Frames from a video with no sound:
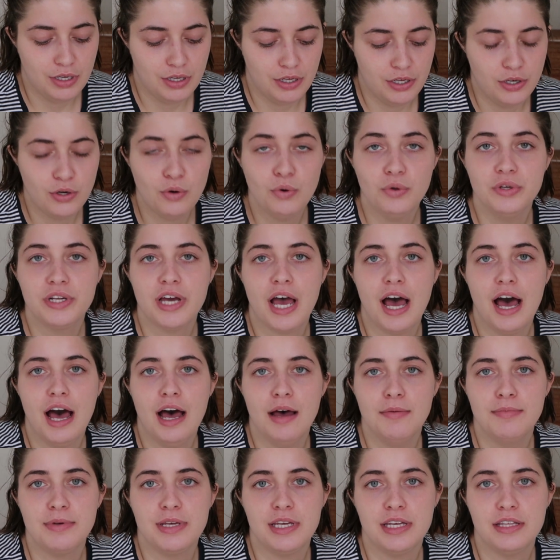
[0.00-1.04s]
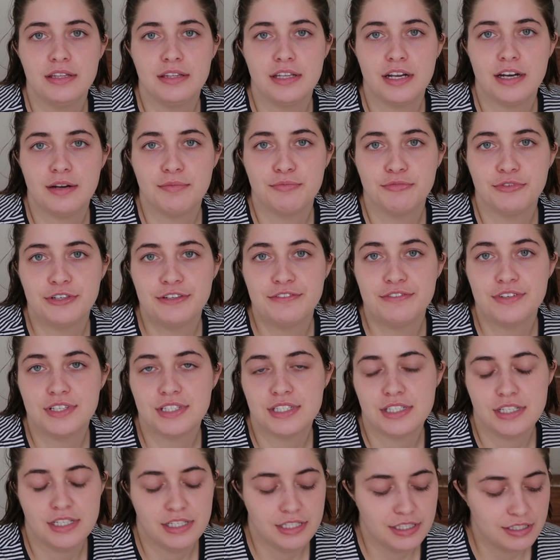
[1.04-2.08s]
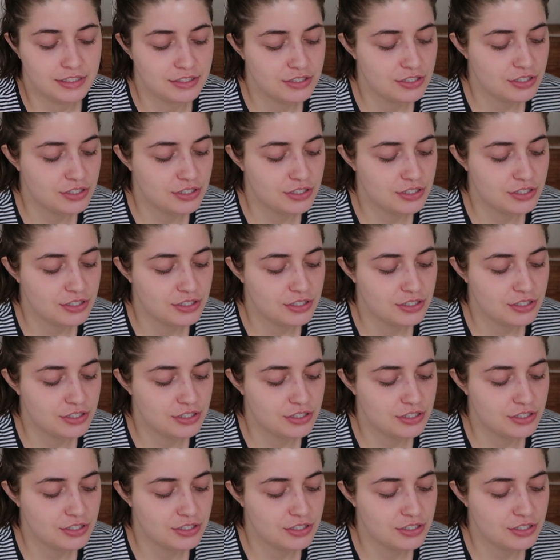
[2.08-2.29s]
an old hobby that I'm revisiting.